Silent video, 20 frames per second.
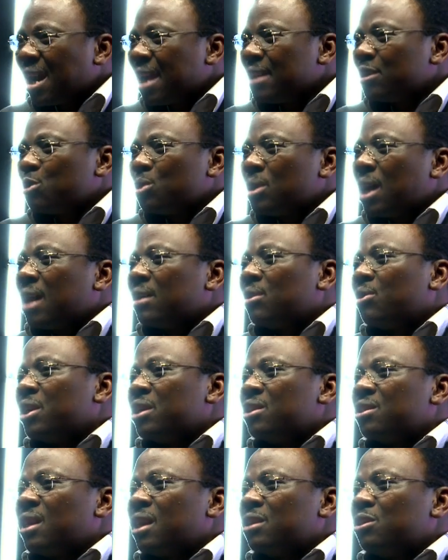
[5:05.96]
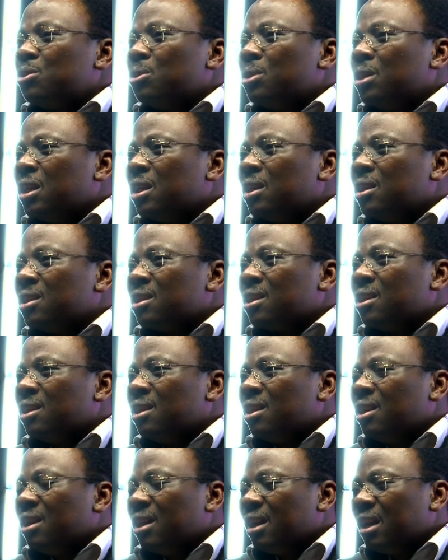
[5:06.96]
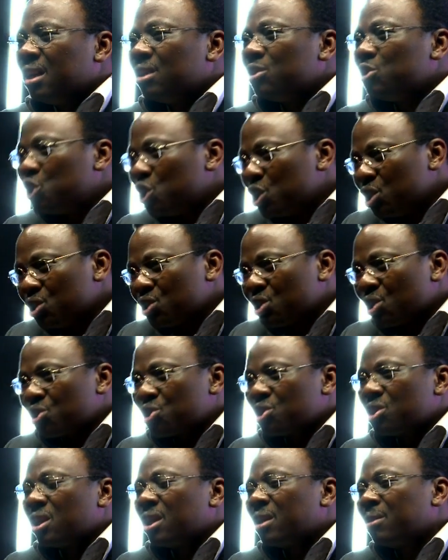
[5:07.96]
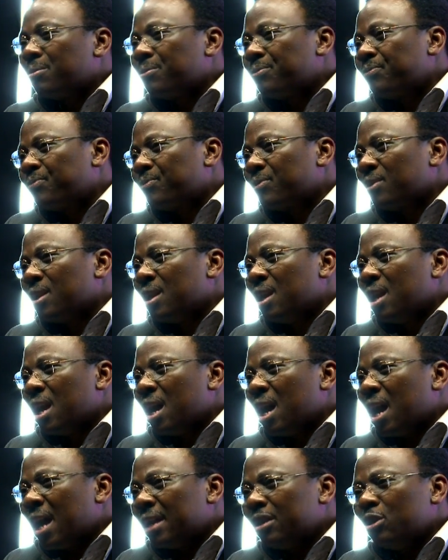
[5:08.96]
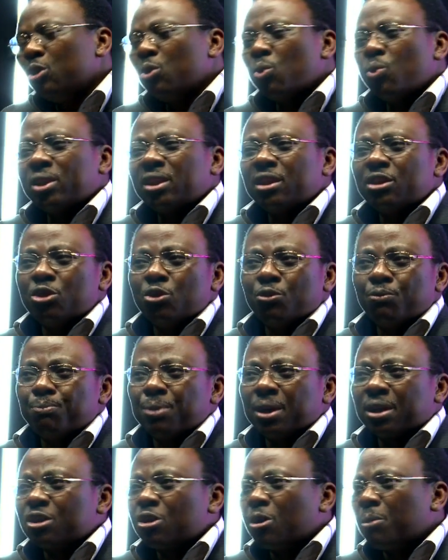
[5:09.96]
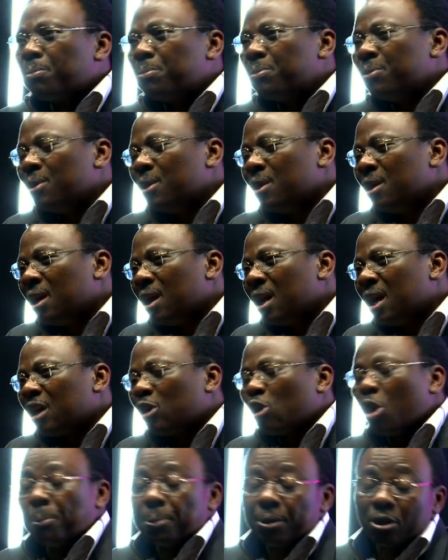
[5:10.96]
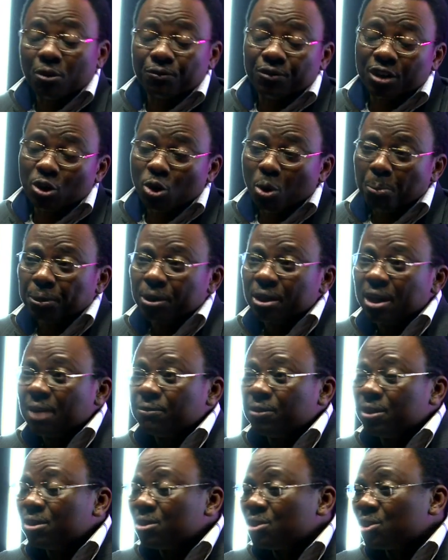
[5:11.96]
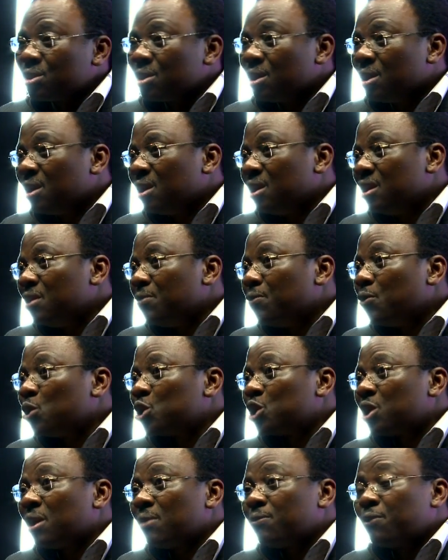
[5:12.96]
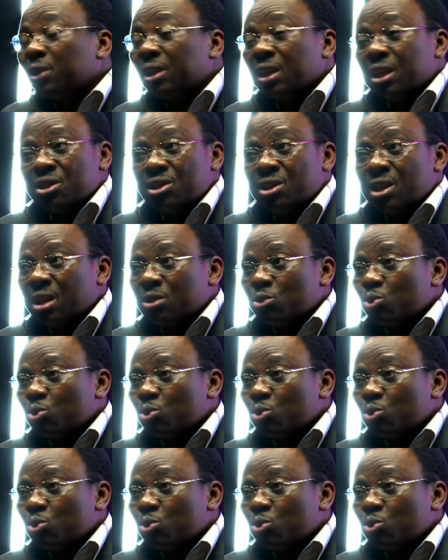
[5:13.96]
grant you that grace that you need. in Jesus' name. I don't know whether you've picked up a copy of the Open Heavens Devotional for this